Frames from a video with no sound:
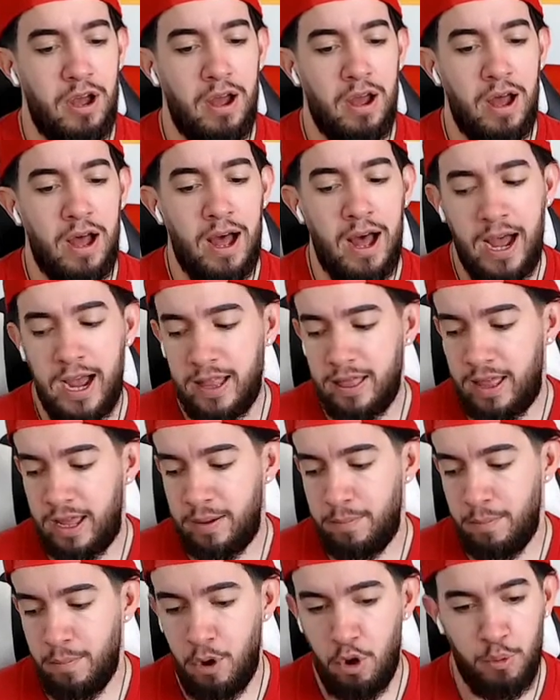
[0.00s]
a
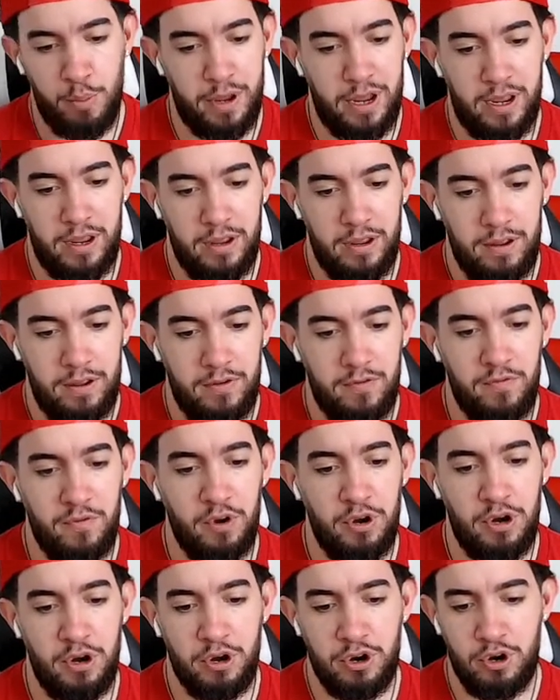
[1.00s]
highlight moment for
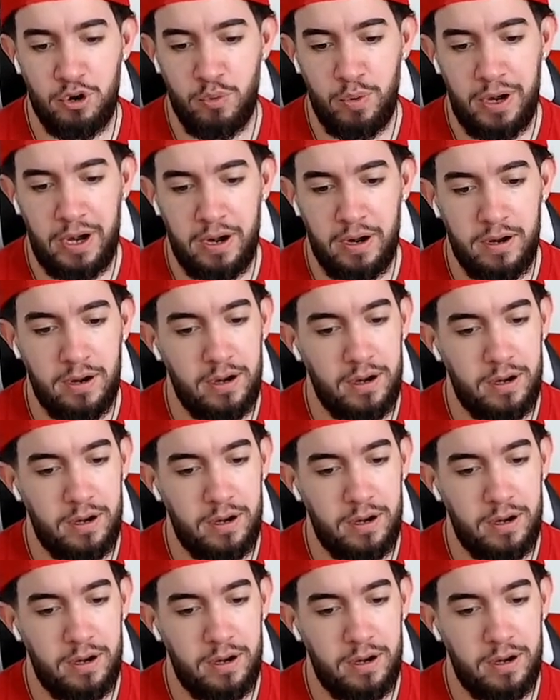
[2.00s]
your career.